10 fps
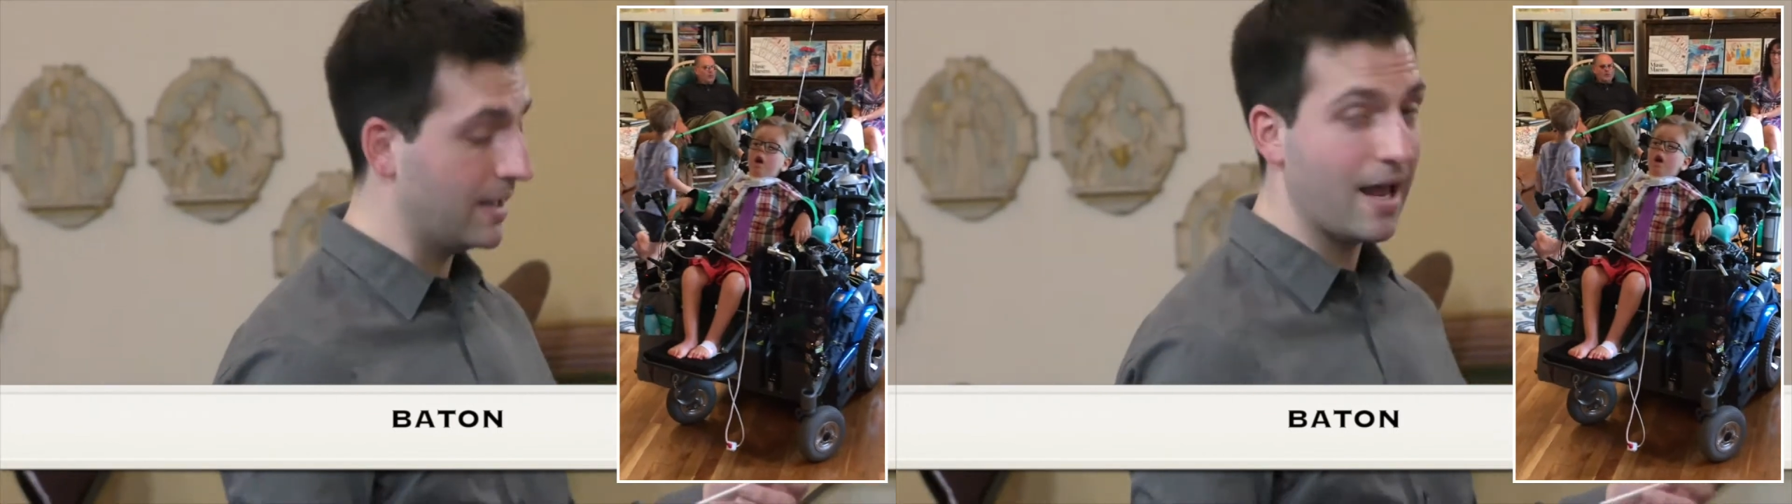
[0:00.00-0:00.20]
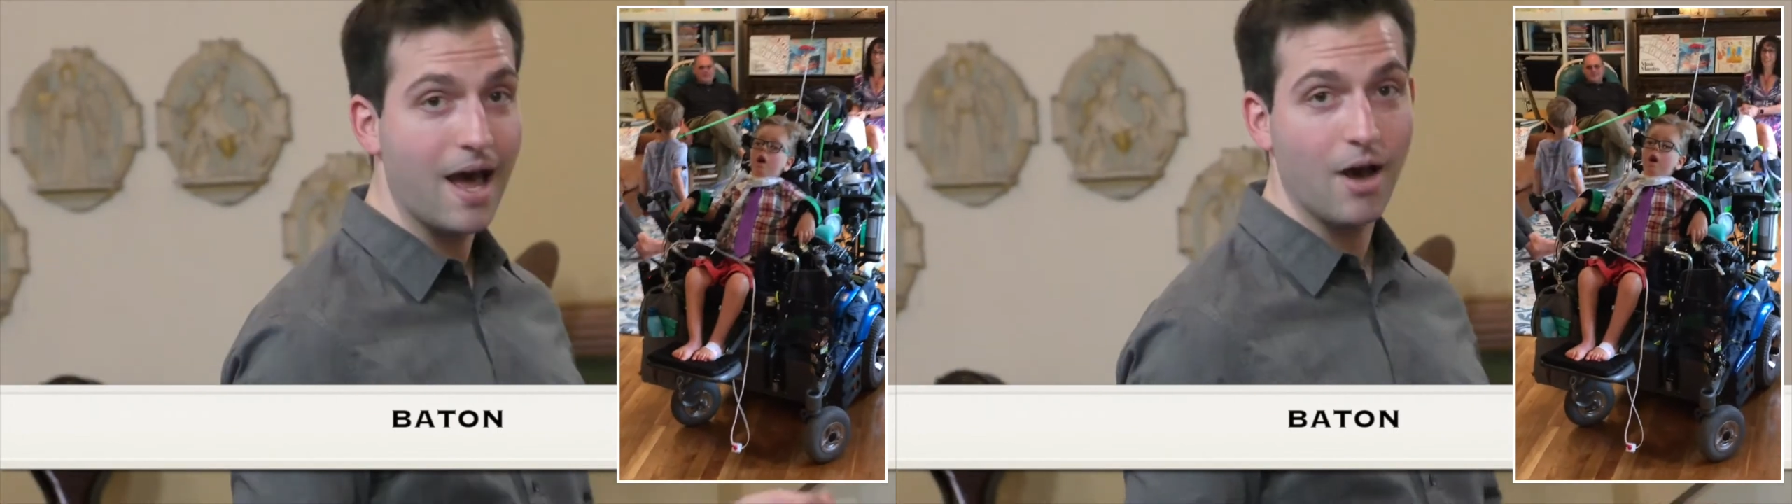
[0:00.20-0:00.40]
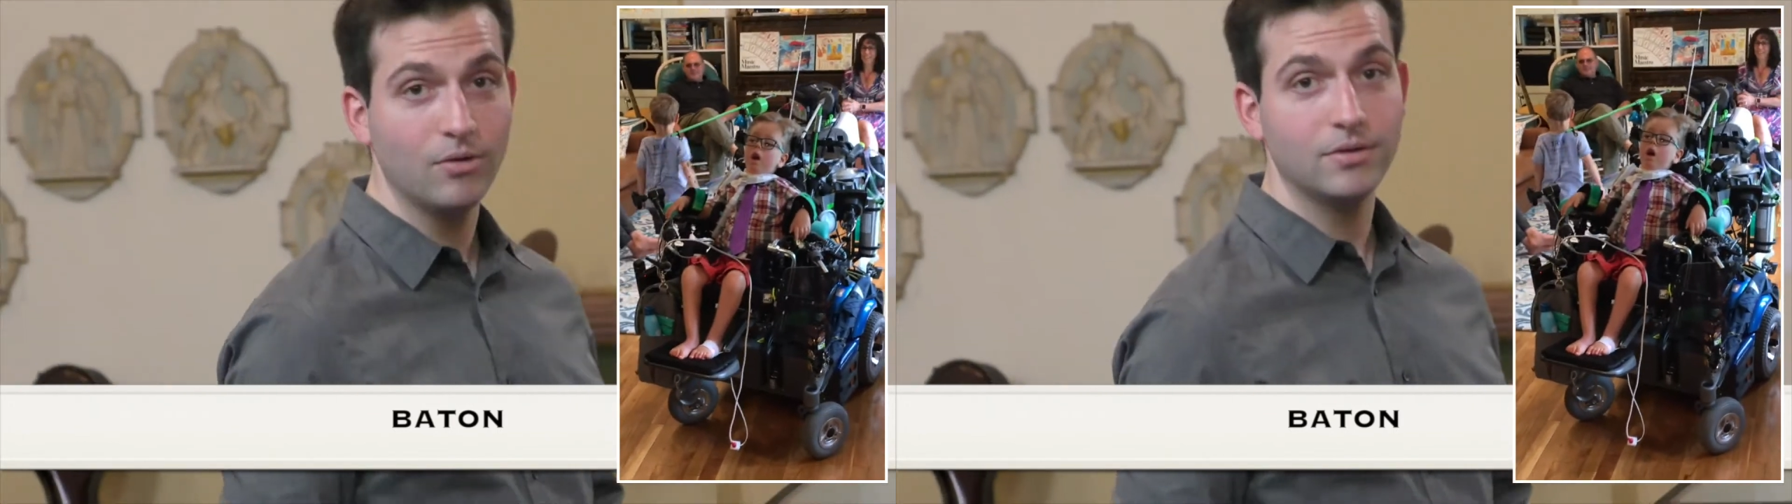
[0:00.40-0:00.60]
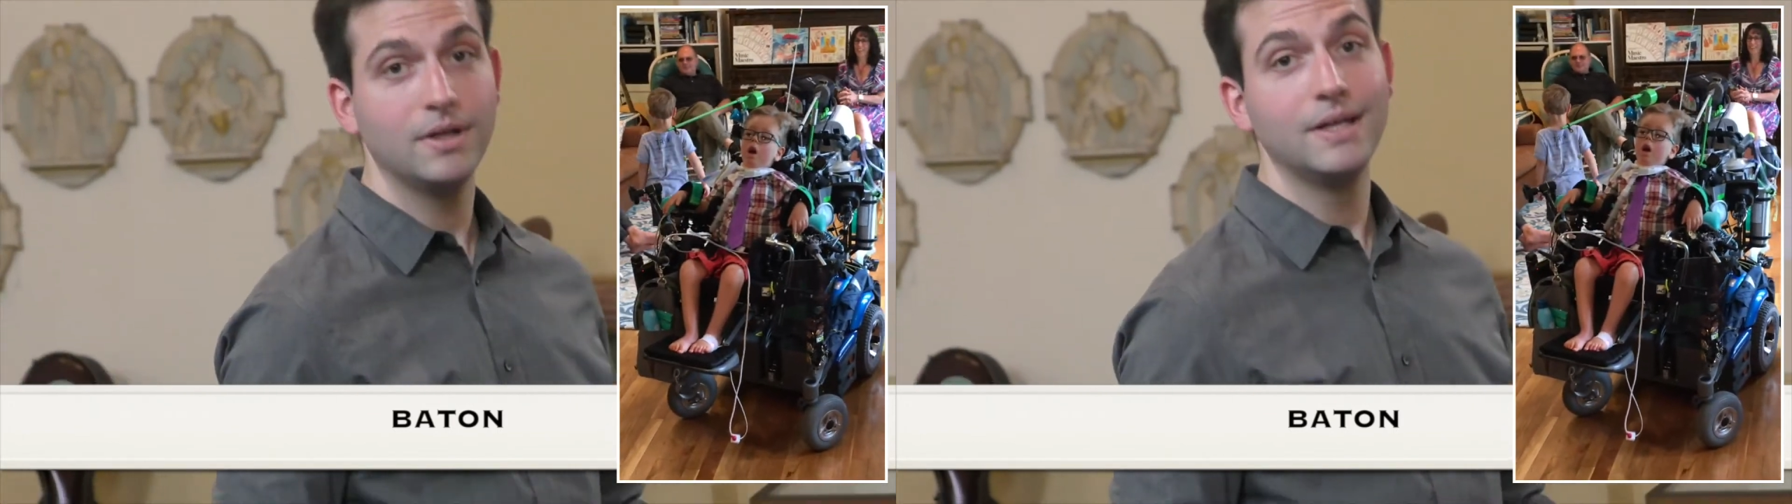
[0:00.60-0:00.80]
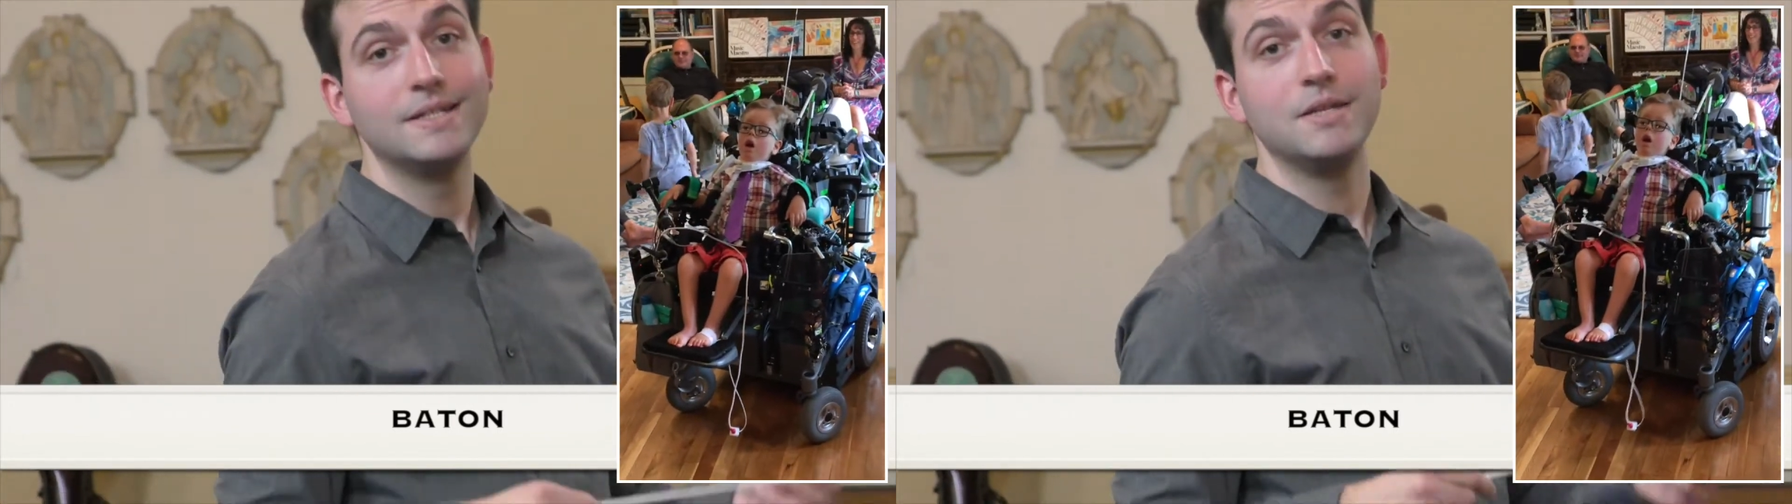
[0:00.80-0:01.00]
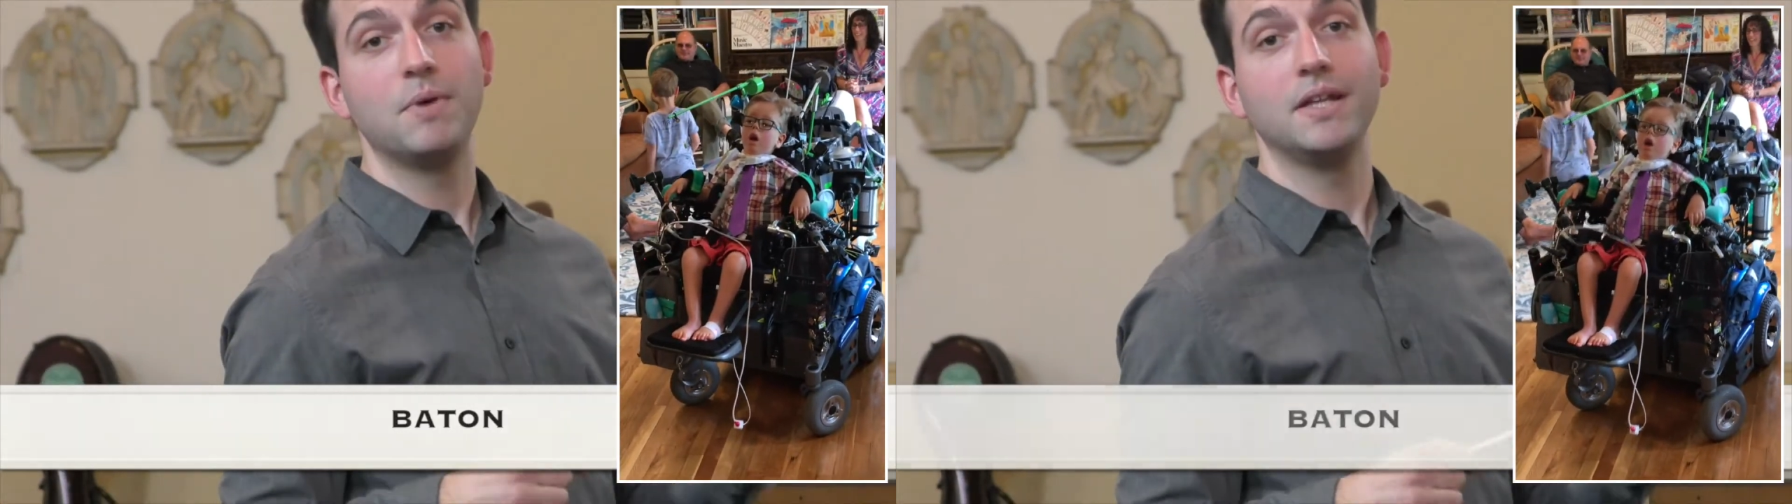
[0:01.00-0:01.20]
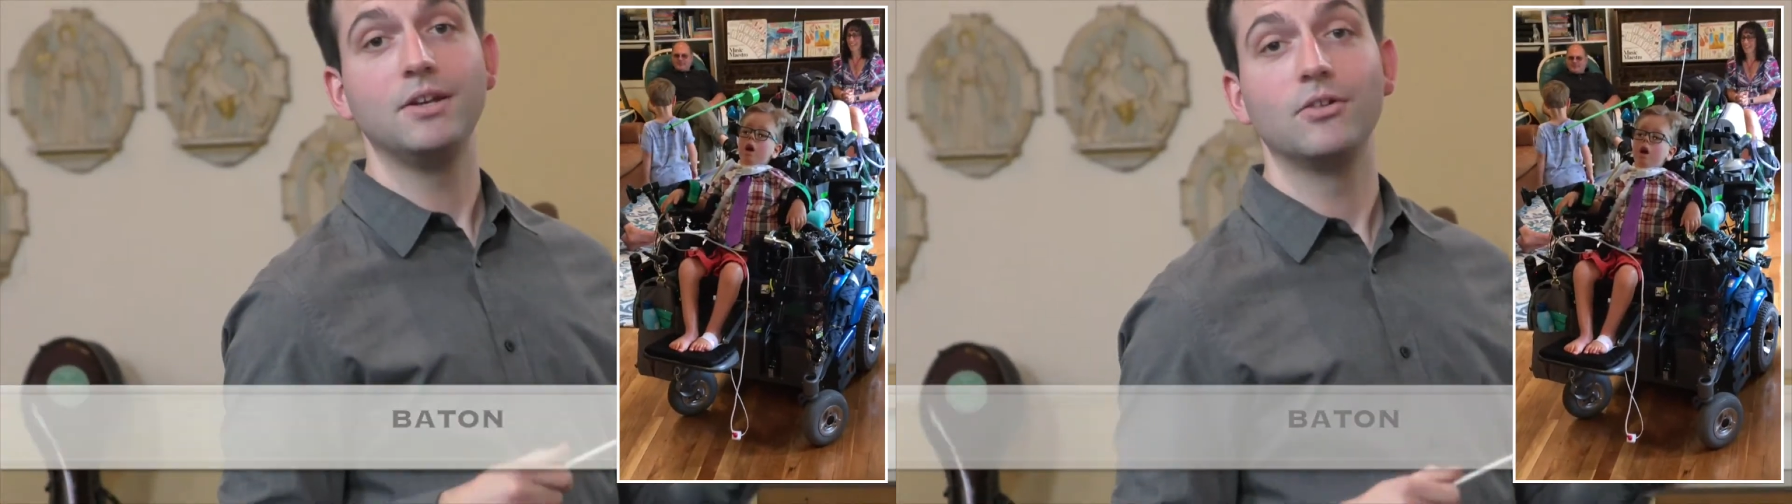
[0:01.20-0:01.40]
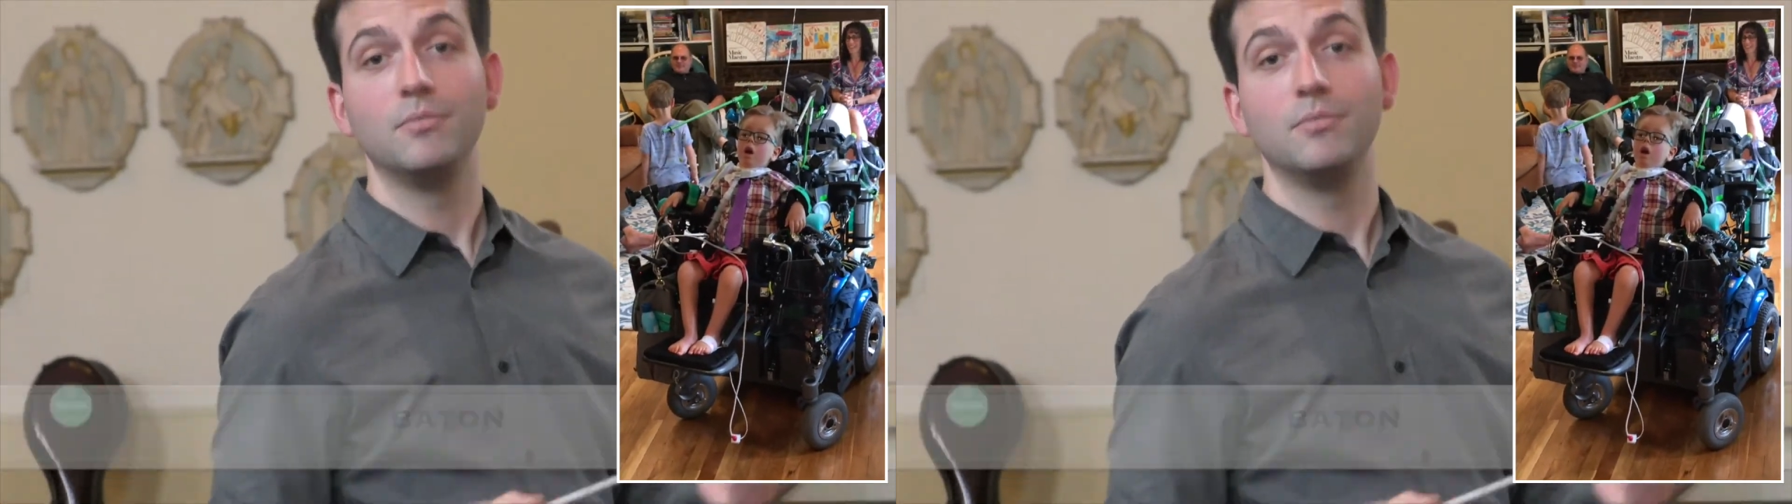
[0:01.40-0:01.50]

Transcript: And how, depending